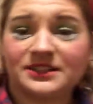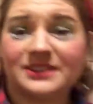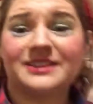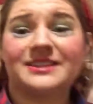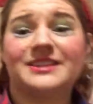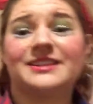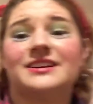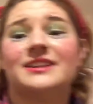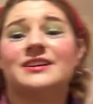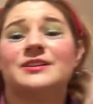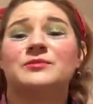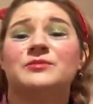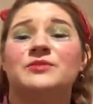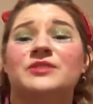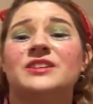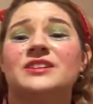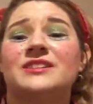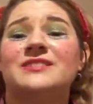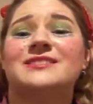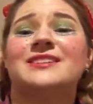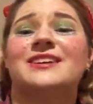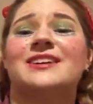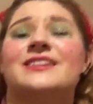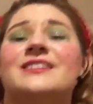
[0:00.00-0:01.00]
I'm
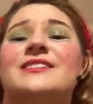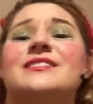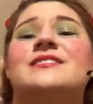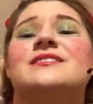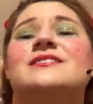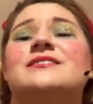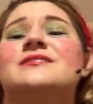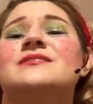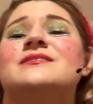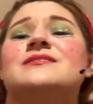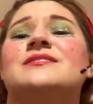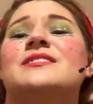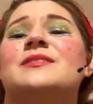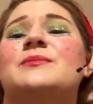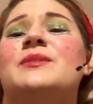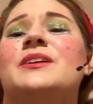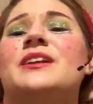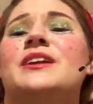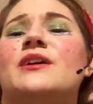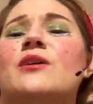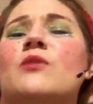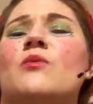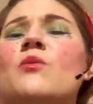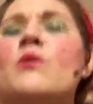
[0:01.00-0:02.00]
really tired. I'm
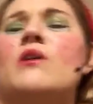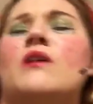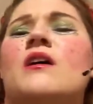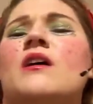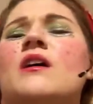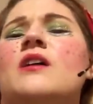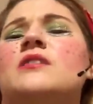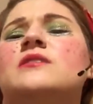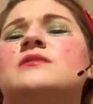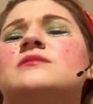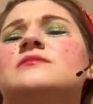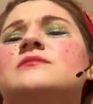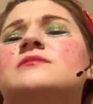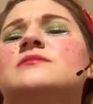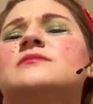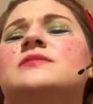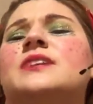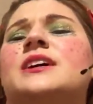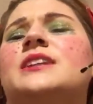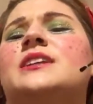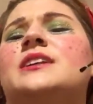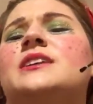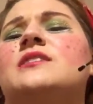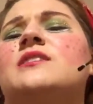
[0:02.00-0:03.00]
hitting a wall.
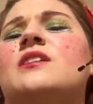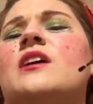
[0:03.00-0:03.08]
I need